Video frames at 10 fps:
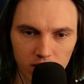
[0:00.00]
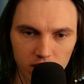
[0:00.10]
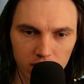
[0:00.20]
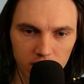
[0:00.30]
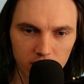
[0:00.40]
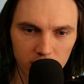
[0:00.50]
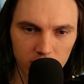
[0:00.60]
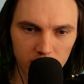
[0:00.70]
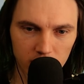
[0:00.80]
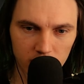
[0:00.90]

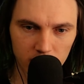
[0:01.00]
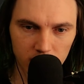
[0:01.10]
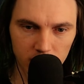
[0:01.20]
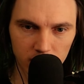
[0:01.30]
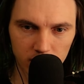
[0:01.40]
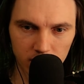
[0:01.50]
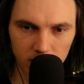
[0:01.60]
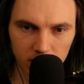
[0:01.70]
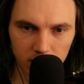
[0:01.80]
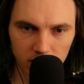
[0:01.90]

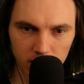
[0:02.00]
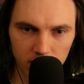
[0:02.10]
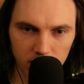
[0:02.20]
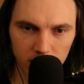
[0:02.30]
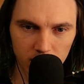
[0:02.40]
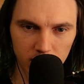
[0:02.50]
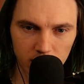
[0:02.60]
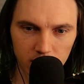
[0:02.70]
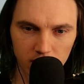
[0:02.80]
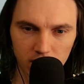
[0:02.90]
(no one is talking)